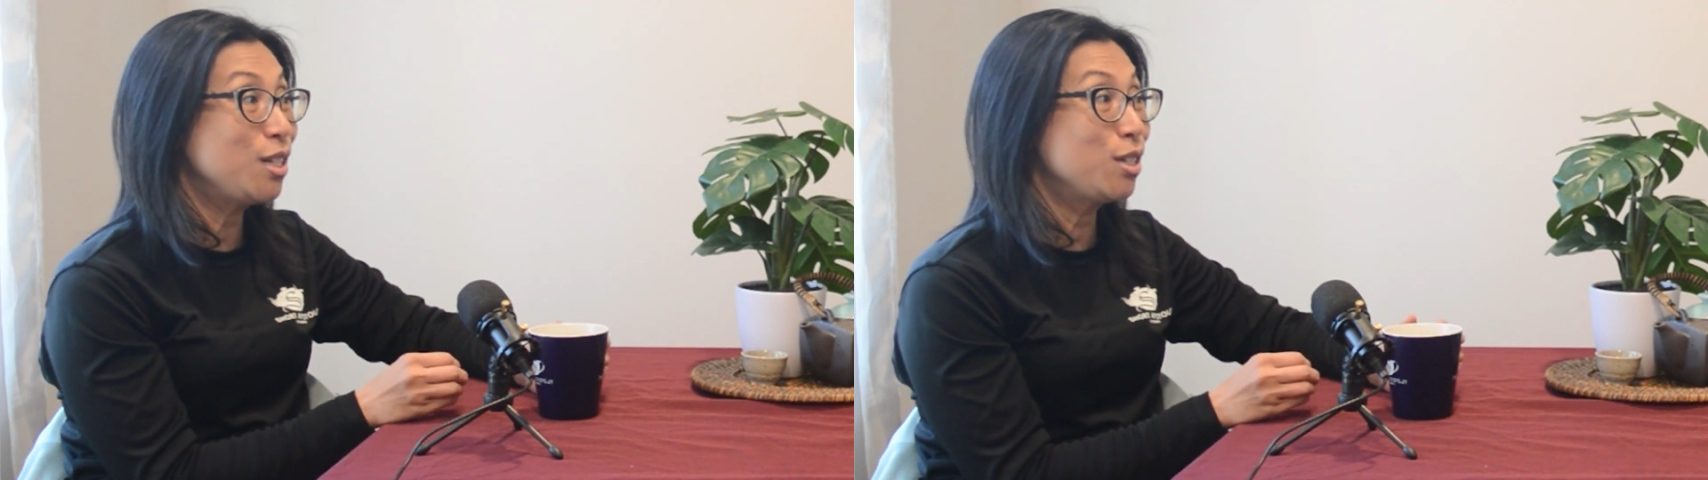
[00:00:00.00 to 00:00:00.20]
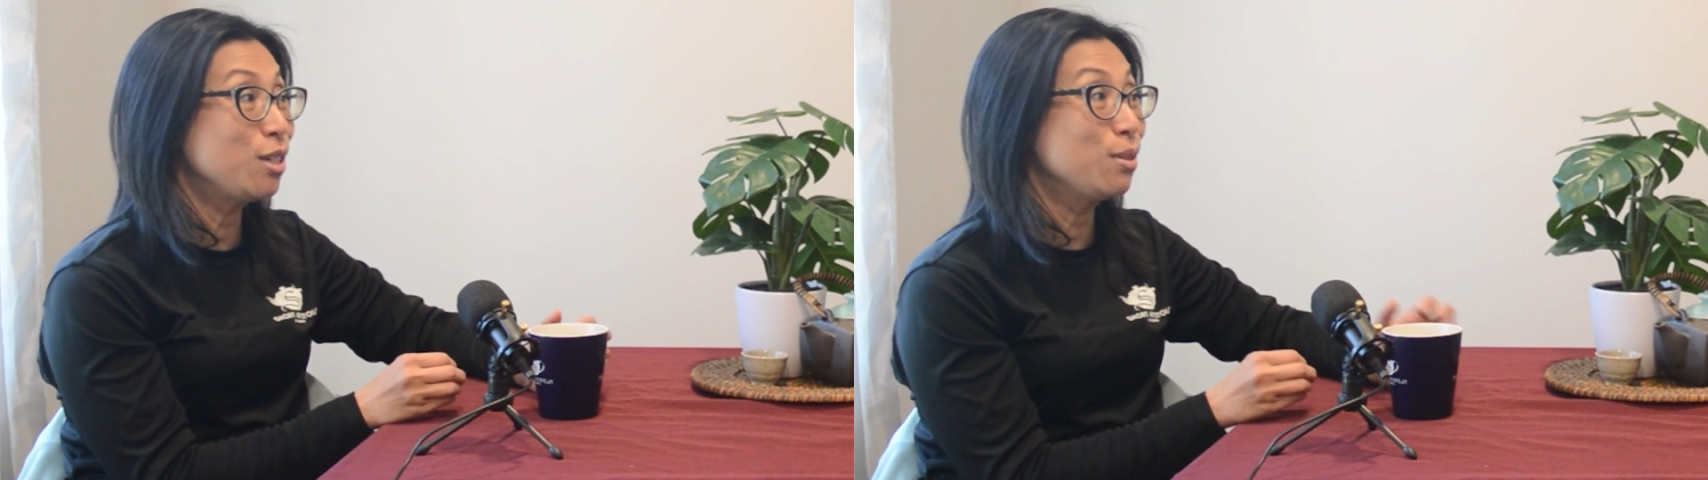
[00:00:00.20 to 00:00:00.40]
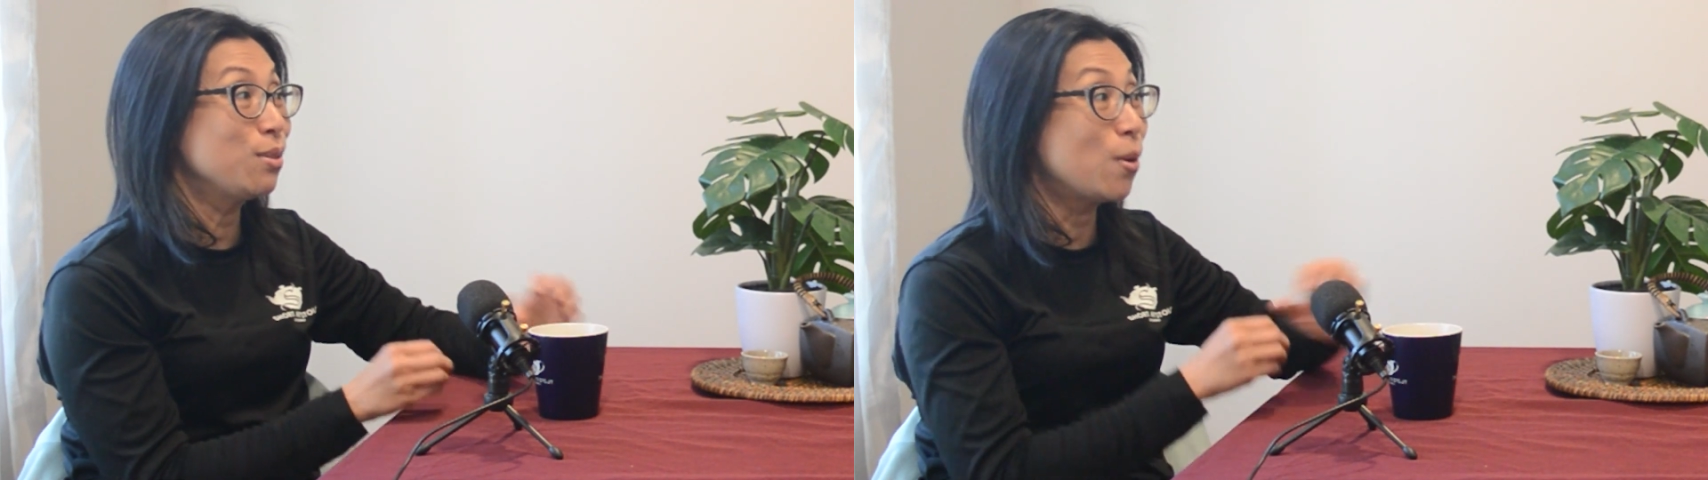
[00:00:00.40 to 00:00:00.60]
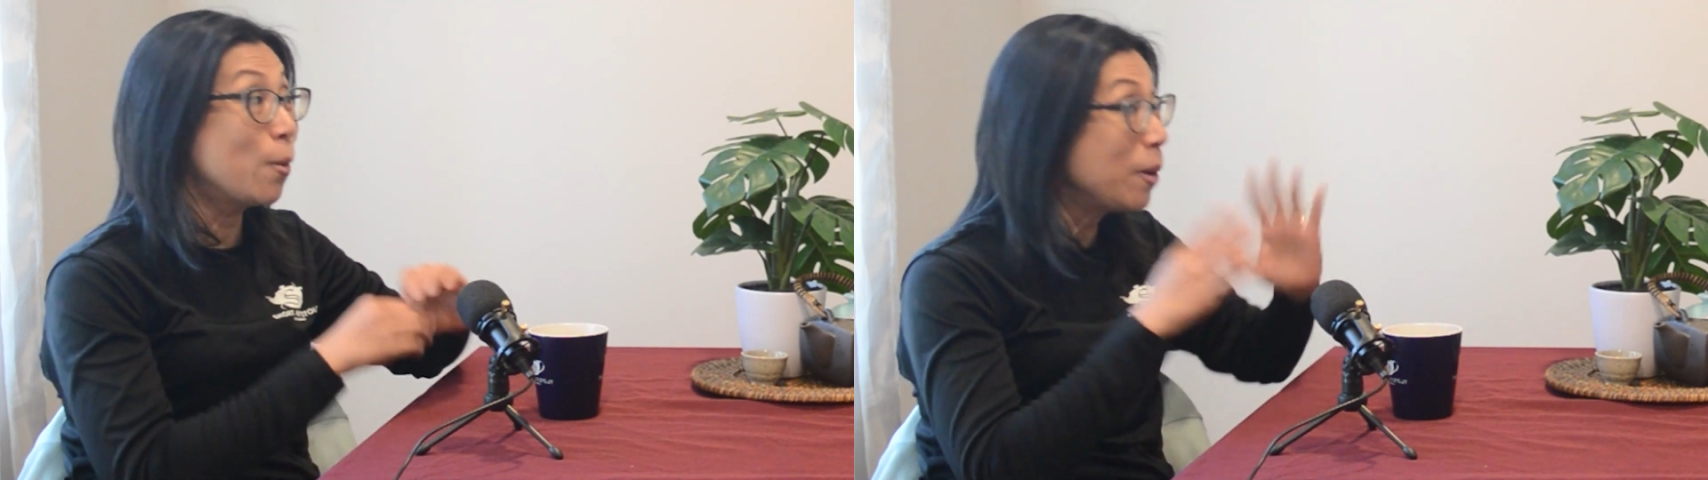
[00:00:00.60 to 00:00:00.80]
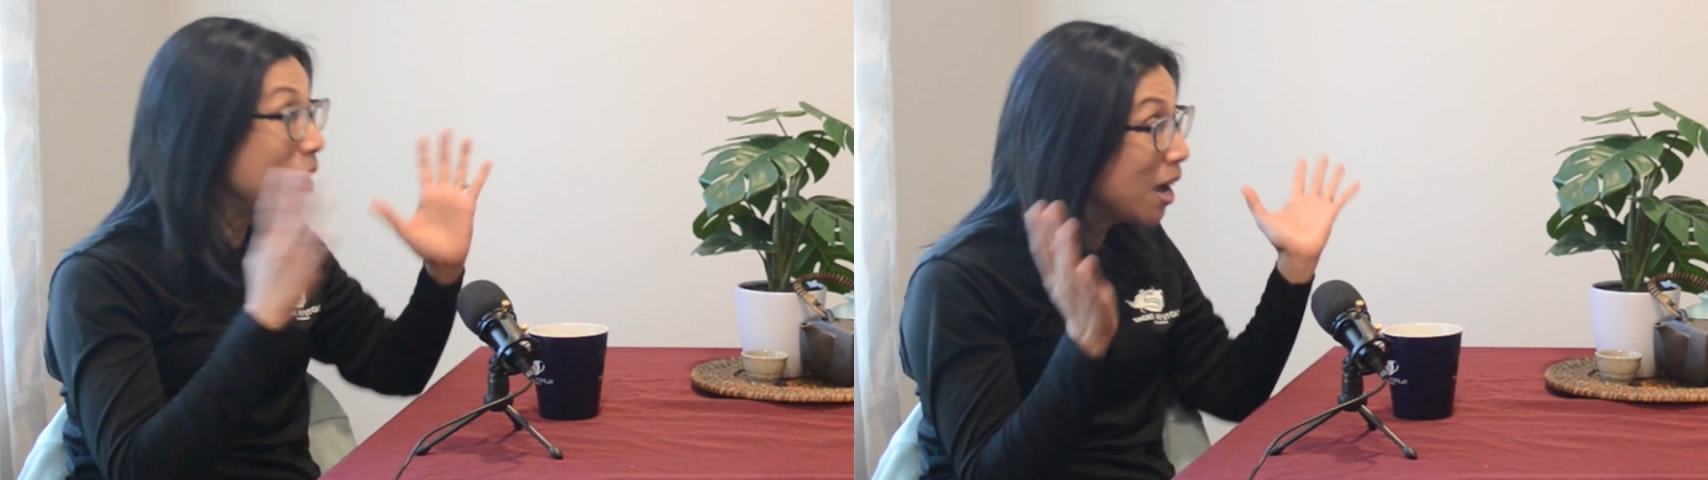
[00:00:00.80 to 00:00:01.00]
to
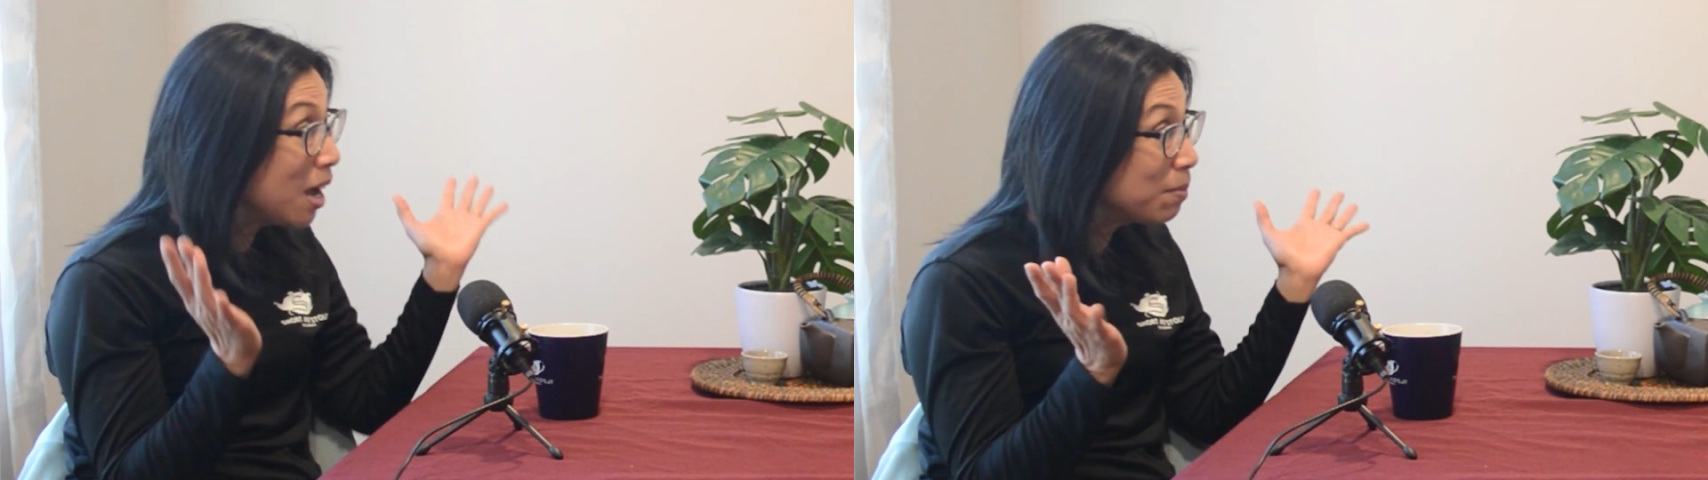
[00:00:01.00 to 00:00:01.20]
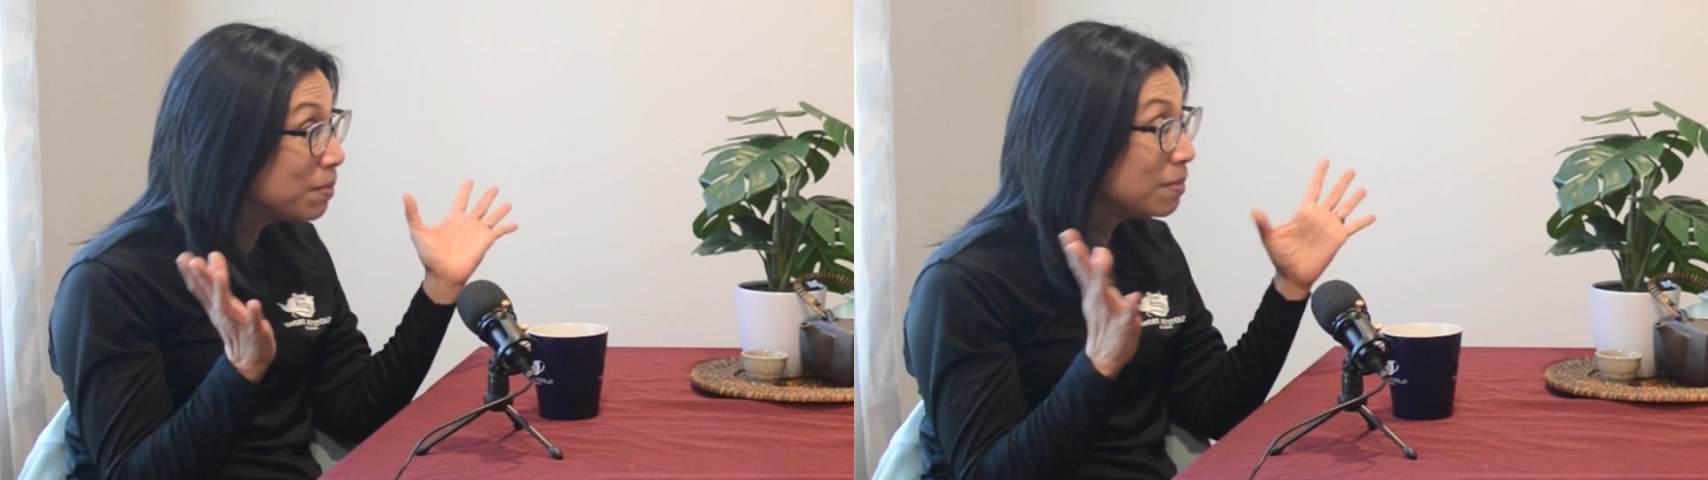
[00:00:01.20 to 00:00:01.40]
open up